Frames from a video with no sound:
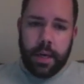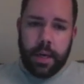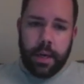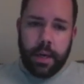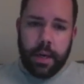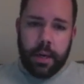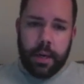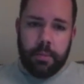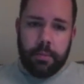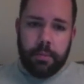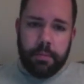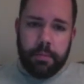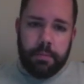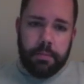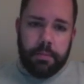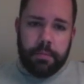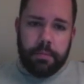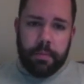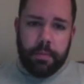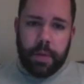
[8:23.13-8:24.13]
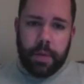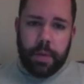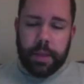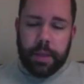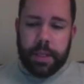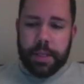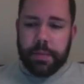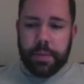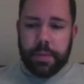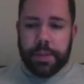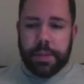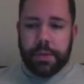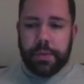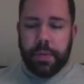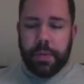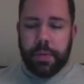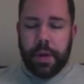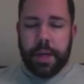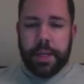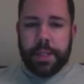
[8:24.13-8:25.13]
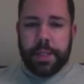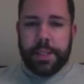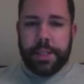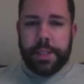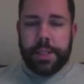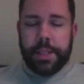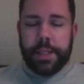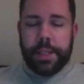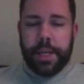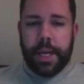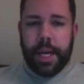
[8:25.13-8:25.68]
at least once or twice.